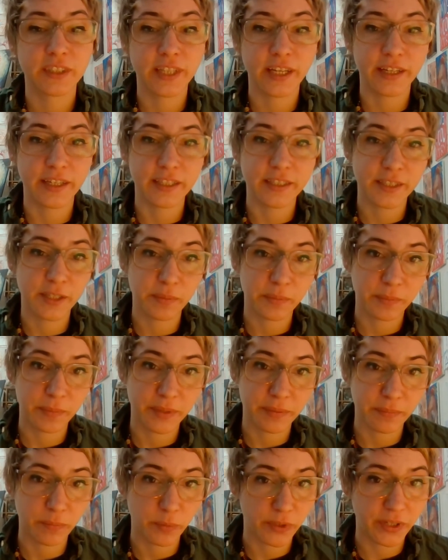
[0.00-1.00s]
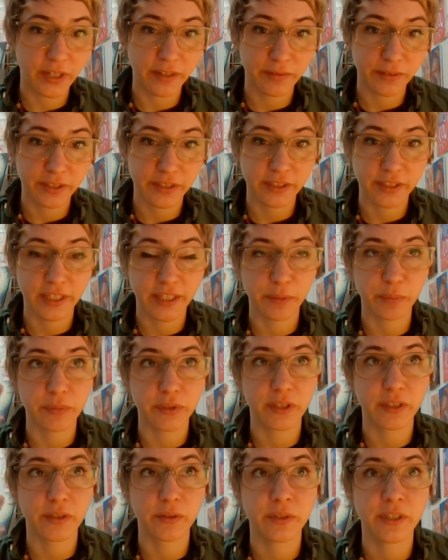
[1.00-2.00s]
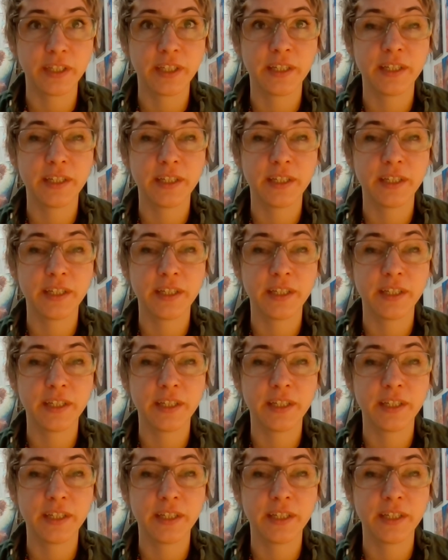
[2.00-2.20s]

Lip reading: text, whatever thing below.